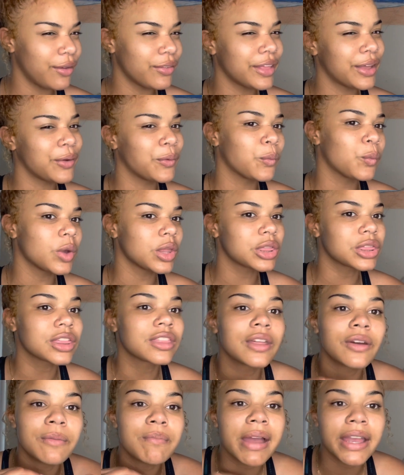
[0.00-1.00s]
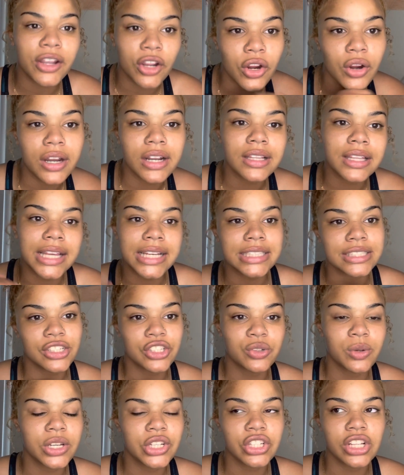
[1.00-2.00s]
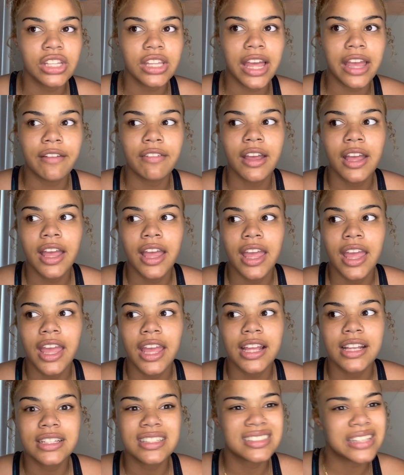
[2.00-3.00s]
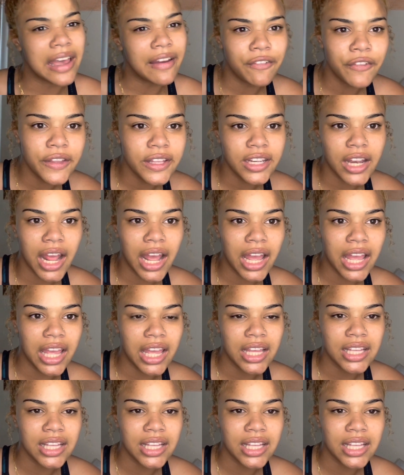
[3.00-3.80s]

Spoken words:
like with my current like situation in life. Definitely not